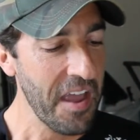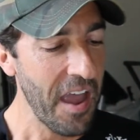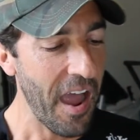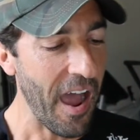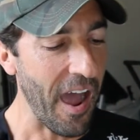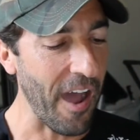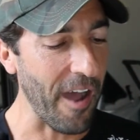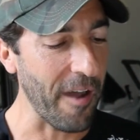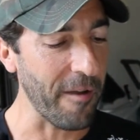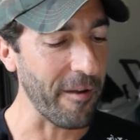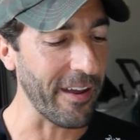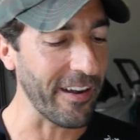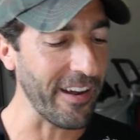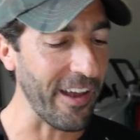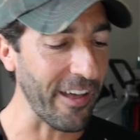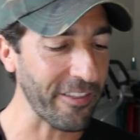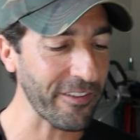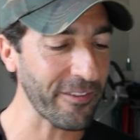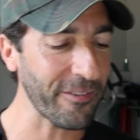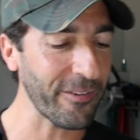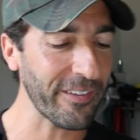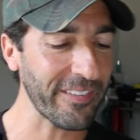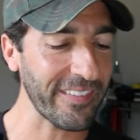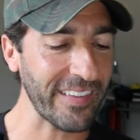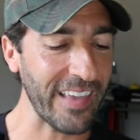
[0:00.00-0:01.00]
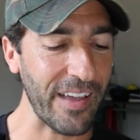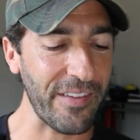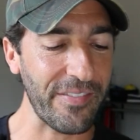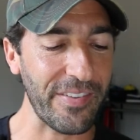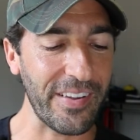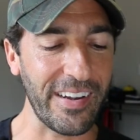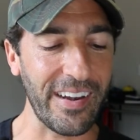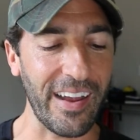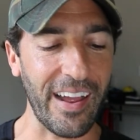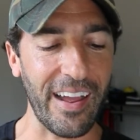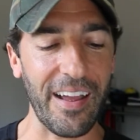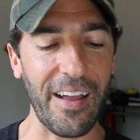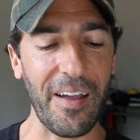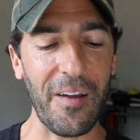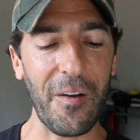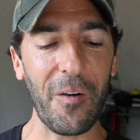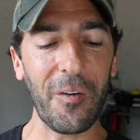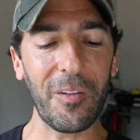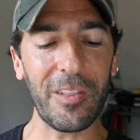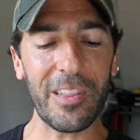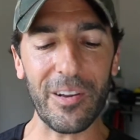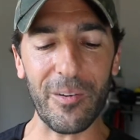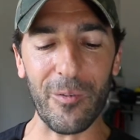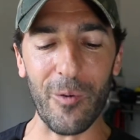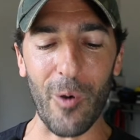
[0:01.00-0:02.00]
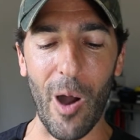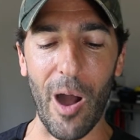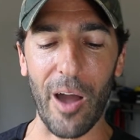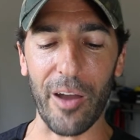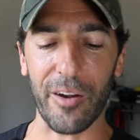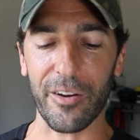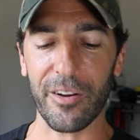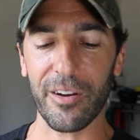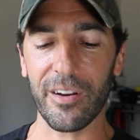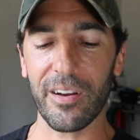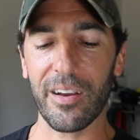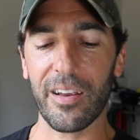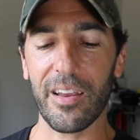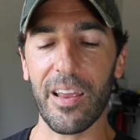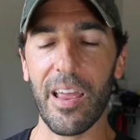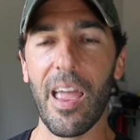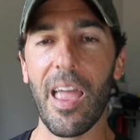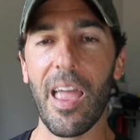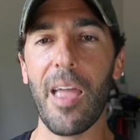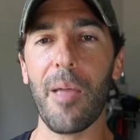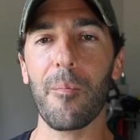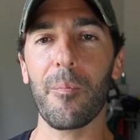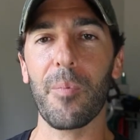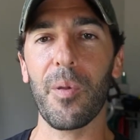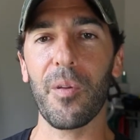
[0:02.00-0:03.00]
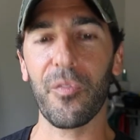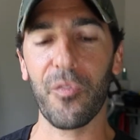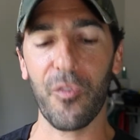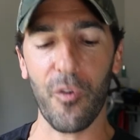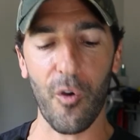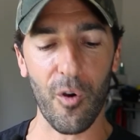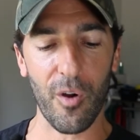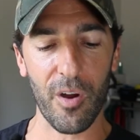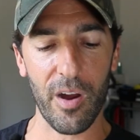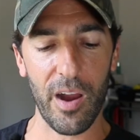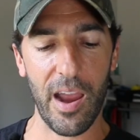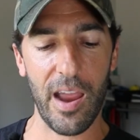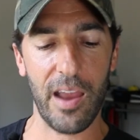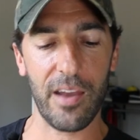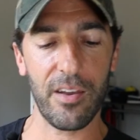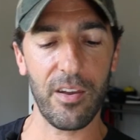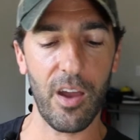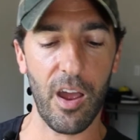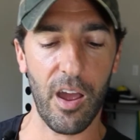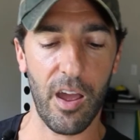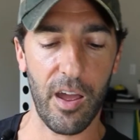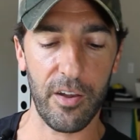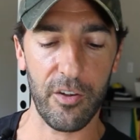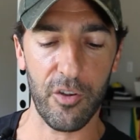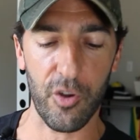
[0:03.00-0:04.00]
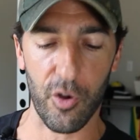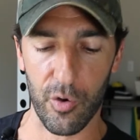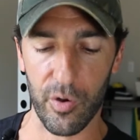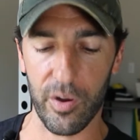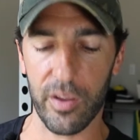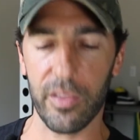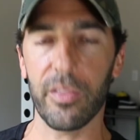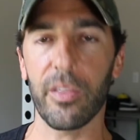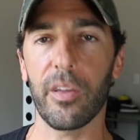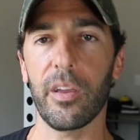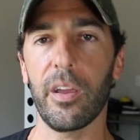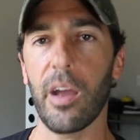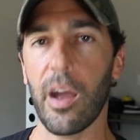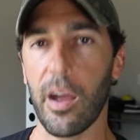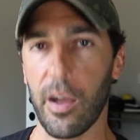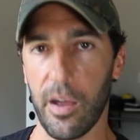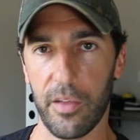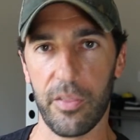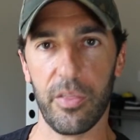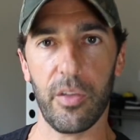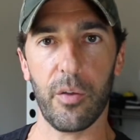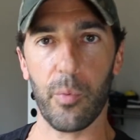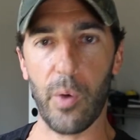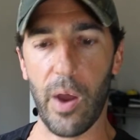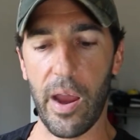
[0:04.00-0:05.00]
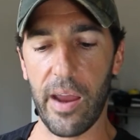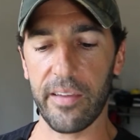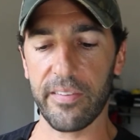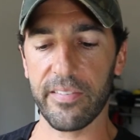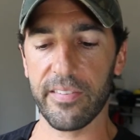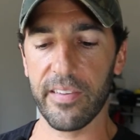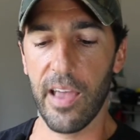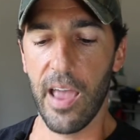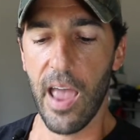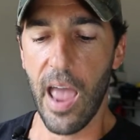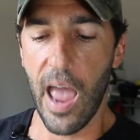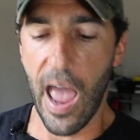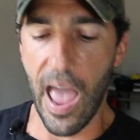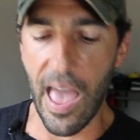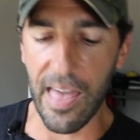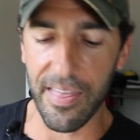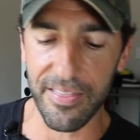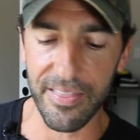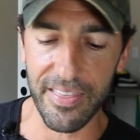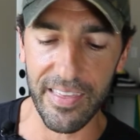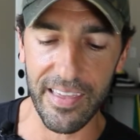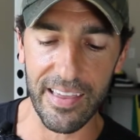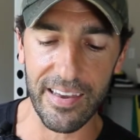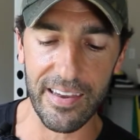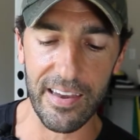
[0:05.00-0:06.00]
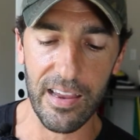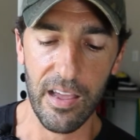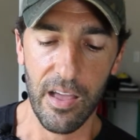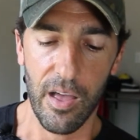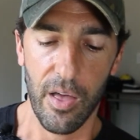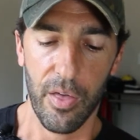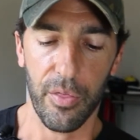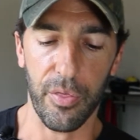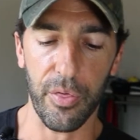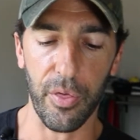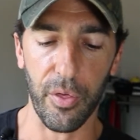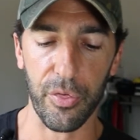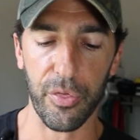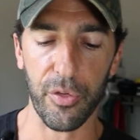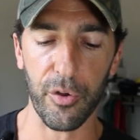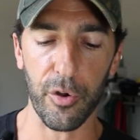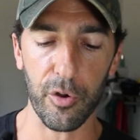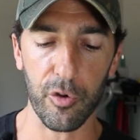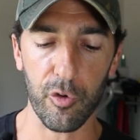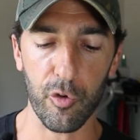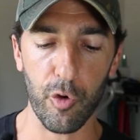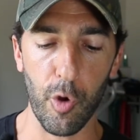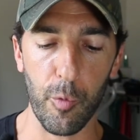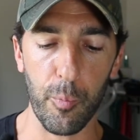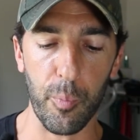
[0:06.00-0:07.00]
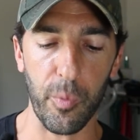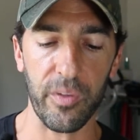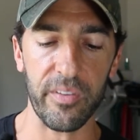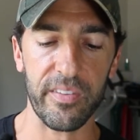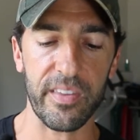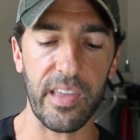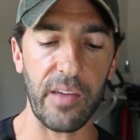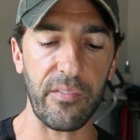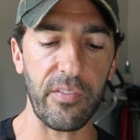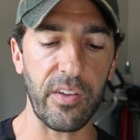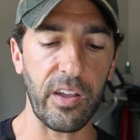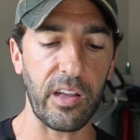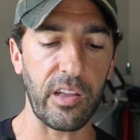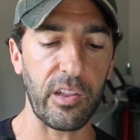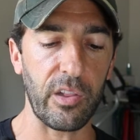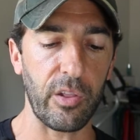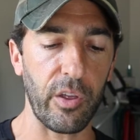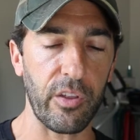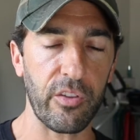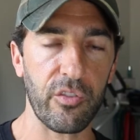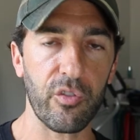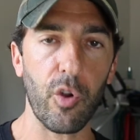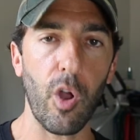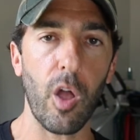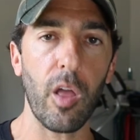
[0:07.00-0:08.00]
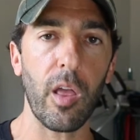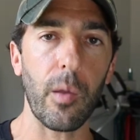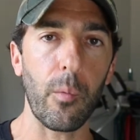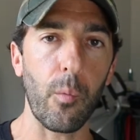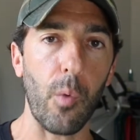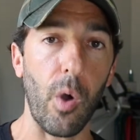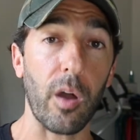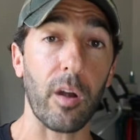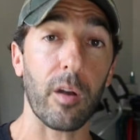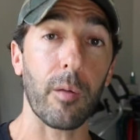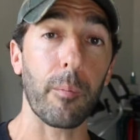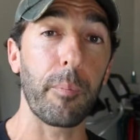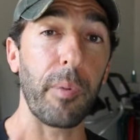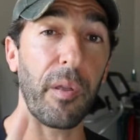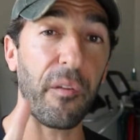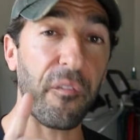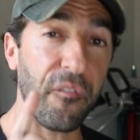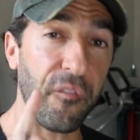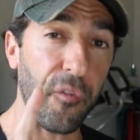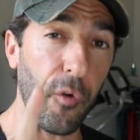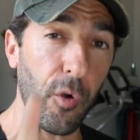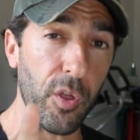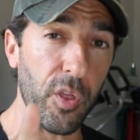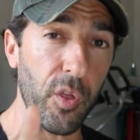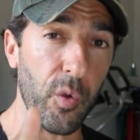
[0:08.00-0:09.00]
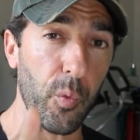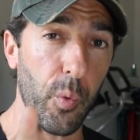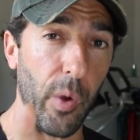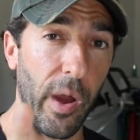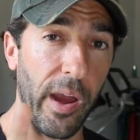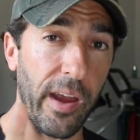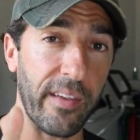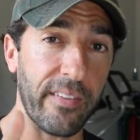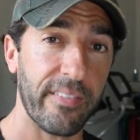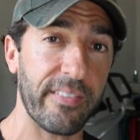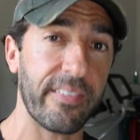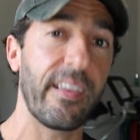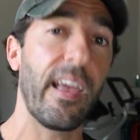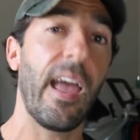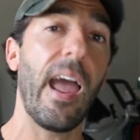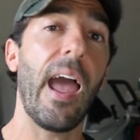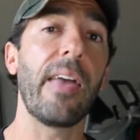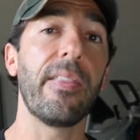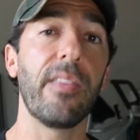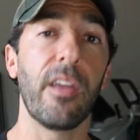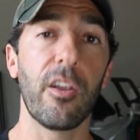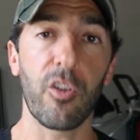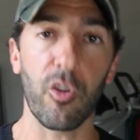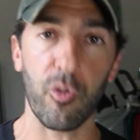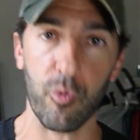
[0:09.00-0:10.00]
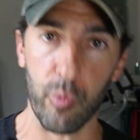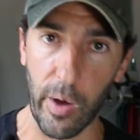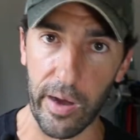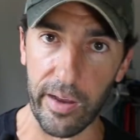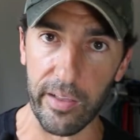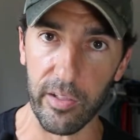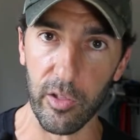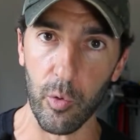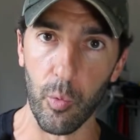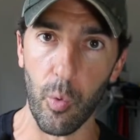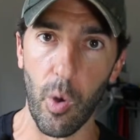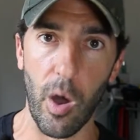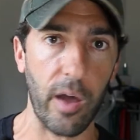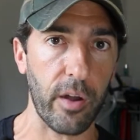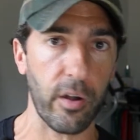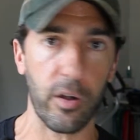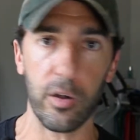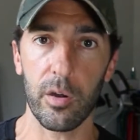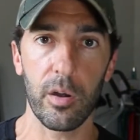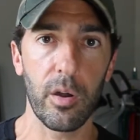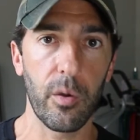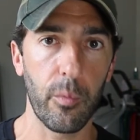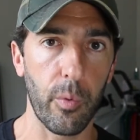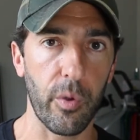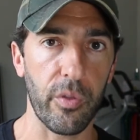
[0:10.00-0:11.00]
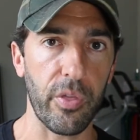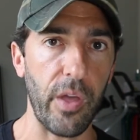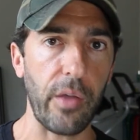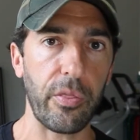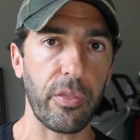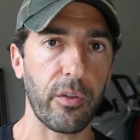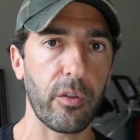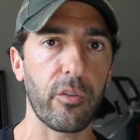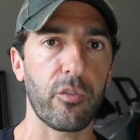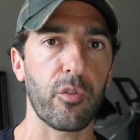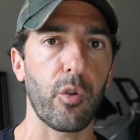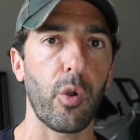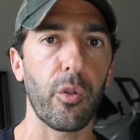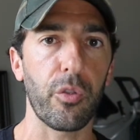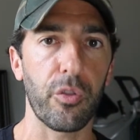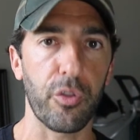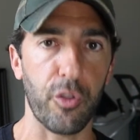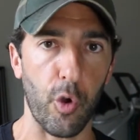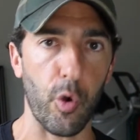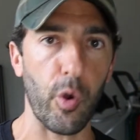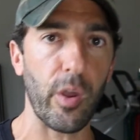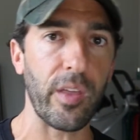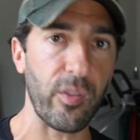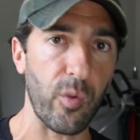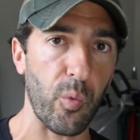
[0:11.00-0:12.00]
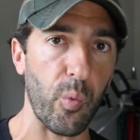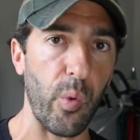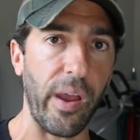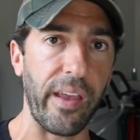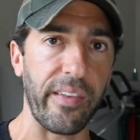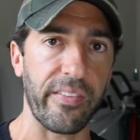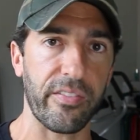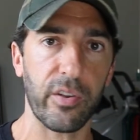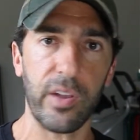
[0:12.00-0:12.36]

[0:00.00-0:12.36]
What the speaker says: Another was given only water before and during the race. And then the third group was given glycerol and water before the race, and then just regular water without the glycerol during the race.